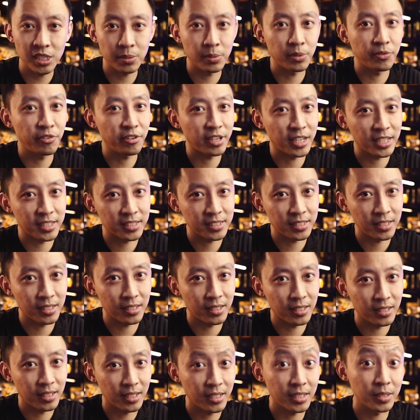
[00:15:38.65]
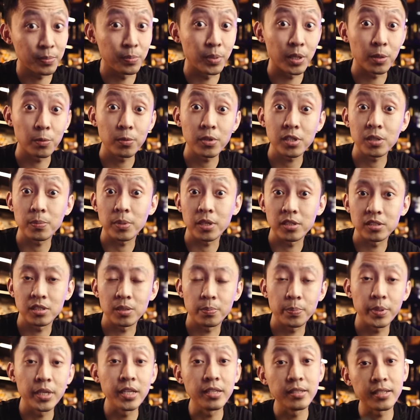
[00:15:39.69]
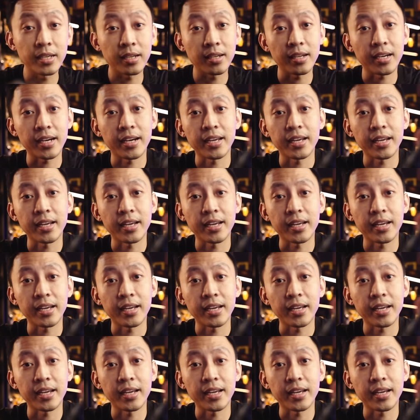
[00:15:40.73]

some of you are asking, hey, but what about the P10iX,